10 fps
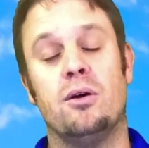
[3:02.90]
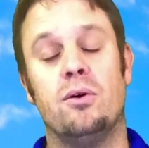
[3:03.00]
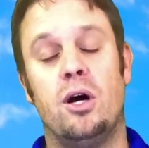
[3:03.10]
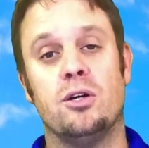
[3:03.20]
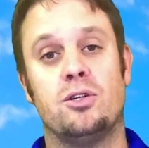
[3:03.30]

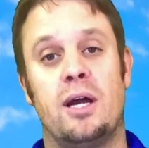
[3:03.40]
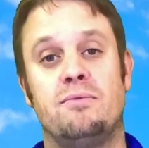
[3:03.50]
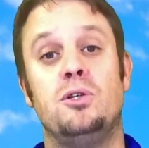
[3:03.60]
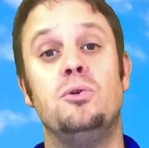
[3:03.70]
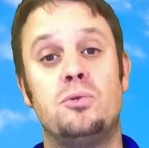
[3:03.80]
hard drives
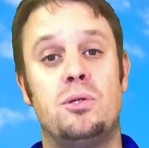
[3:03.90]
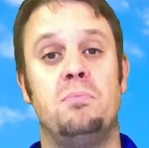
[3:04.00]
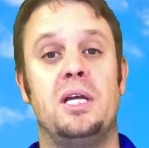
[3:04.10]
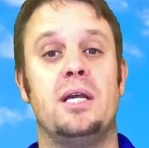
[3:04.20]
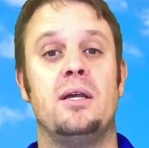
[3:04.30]
used to
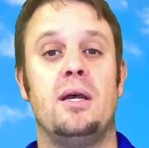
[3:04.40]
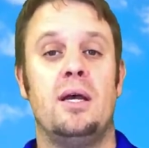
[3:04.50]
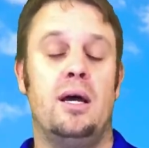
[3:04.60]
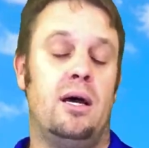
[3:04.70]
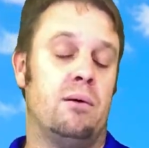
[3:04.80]
be
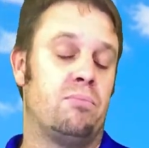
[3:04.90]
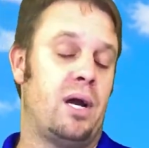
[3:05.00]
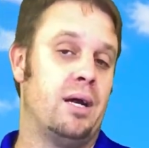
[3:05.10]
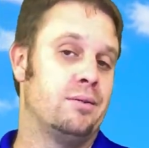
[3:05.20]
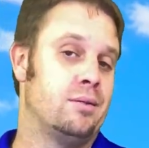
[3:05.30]

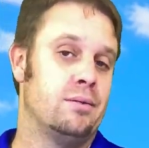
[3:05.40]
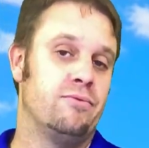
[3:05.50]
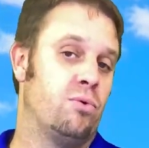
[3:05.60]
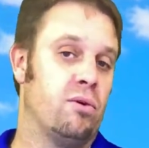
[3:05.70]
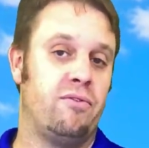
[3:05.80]
prior to
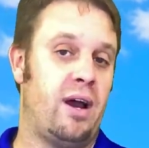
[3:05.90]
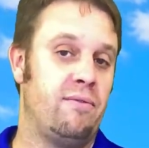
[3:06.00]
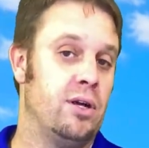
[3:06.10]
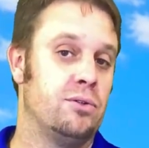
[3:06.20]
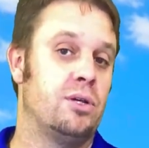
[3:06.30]
4 or 5
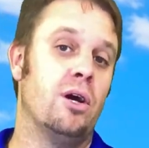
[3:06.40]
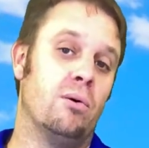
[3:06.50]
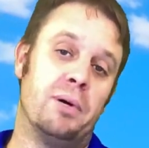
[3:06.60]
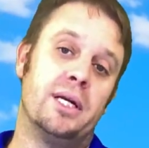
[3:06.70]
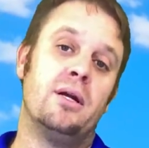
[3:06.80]
years ago.
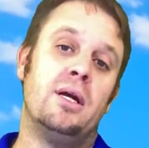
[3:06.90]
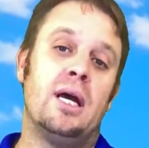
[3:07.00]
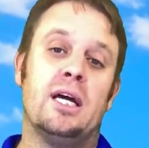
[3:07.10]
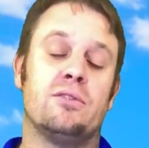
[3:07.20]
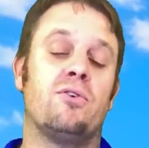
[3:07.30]
But
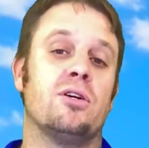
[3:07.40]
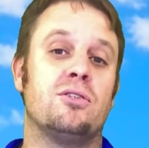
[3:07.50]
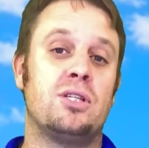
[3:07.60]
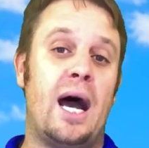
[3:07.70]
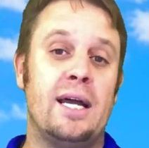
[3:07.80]
as far as
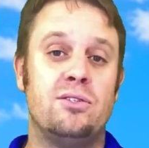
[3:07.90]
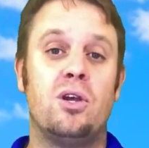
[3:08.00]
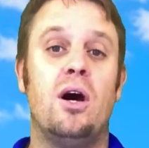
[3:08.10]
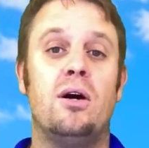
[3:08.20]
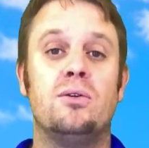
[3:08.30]
size
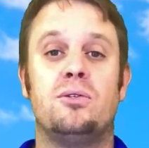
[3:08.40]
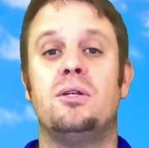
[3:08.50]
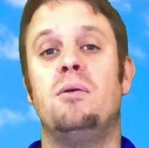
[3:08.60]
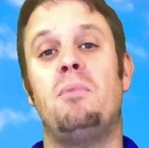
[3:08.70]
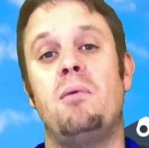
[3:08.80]
goes,
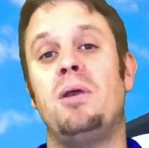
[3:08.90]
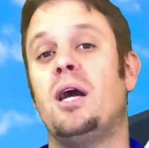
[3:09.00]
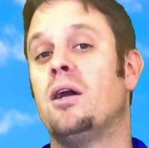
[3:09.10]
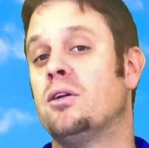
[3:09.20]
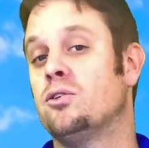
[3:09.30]
maybe
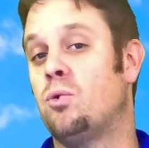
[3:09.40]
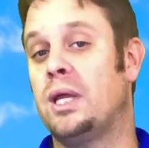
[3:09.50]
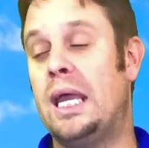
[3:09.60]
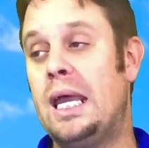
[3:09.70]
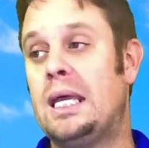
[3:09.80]

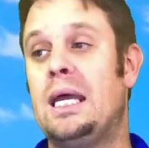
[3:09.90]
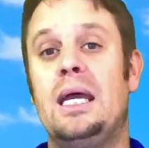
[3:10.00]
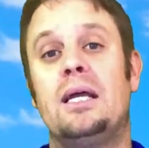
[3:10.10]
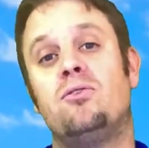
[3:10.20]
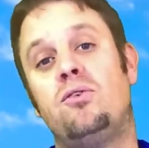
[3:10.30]
128
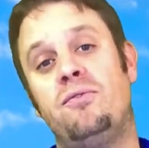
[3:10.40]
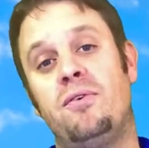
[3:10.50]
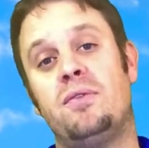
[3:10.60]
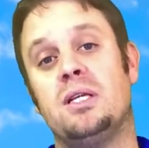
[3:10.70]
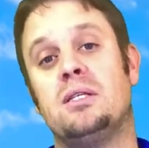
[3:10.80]
gig,
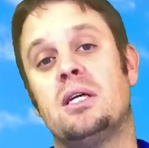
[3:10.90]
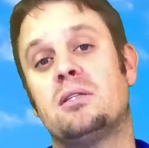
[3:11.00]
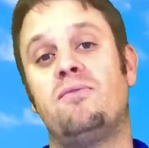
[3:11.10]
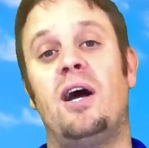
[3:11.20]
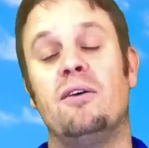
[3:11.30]
256,
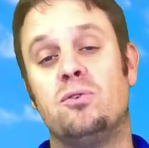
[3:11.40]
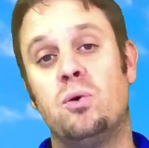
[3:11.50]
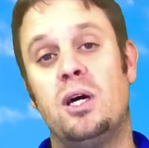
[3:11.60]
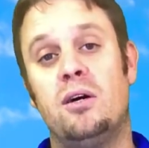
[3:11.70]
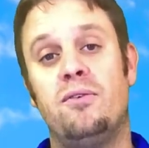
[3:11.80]

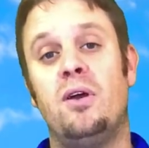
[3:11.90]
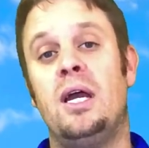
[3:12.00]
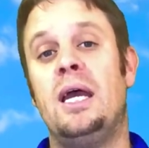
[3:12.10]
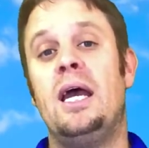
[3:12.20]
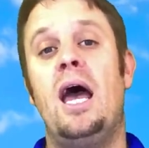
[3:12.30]
512,
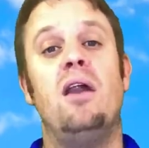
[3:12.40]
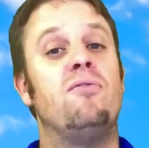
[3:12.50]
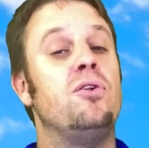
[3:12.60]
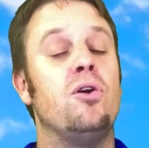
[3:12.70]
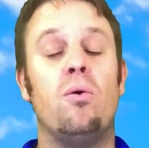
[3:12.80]
and if
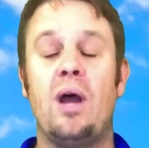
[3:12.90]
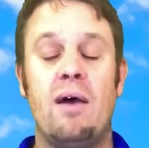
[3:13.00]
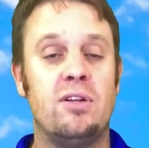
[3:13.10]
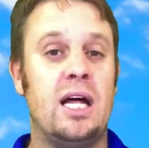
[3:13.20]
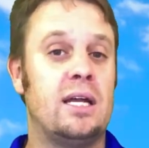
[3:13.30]
you don't have
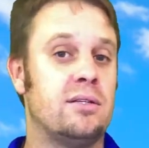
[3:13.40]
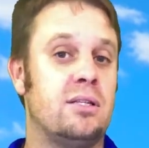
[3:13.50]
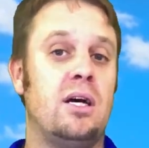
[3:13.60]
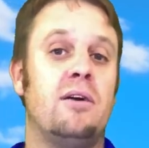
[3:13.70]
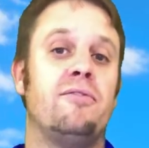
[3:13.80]
a lot of
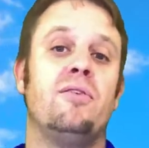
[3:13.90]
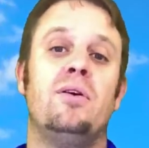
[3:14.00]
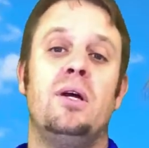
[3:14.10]
stuff,